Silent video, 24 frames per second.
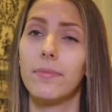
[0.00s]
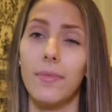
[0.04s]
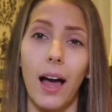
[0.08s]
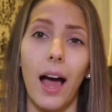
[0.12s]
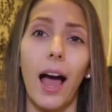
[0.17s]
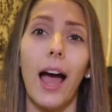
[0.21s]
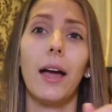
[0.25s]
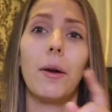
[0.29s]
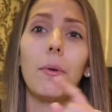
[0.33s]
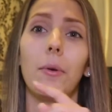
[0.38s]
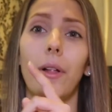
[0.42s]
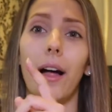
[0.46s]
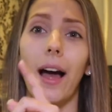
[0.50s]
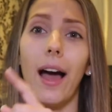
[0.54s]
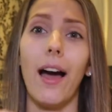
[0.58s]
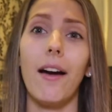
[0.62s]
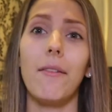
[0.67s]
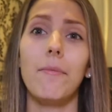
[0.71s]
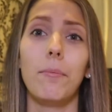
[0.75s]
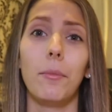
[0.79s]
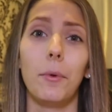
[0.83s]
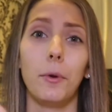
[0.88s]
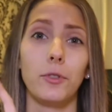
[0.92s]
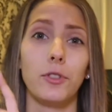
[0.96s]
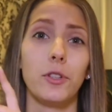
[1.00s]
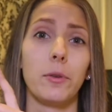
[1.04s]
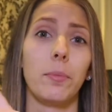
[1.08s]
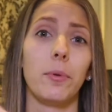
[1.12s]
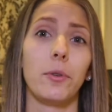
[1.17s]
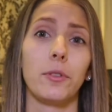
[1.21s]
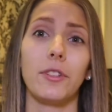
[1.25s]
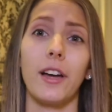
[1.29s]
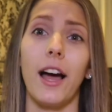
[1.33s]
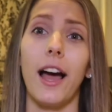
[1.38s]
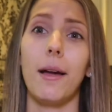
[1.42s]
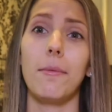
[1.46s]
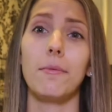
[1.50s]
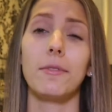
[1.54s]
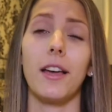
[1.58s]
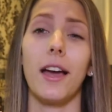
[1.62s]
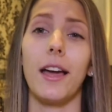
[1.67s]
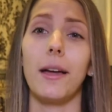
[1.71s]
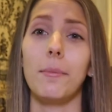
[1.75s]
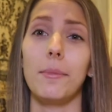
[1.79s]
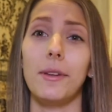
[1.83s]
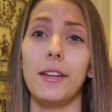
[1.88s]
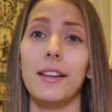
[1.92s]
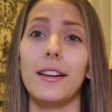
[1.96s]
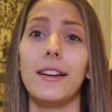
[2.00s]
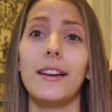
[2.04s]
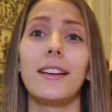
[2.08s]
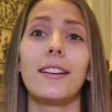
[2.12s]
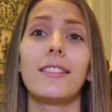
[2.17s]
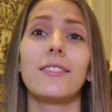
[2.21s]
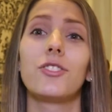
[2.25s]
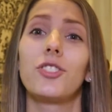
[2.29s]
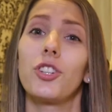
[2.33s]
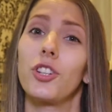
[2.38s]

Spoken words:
will have multiple times I'm eating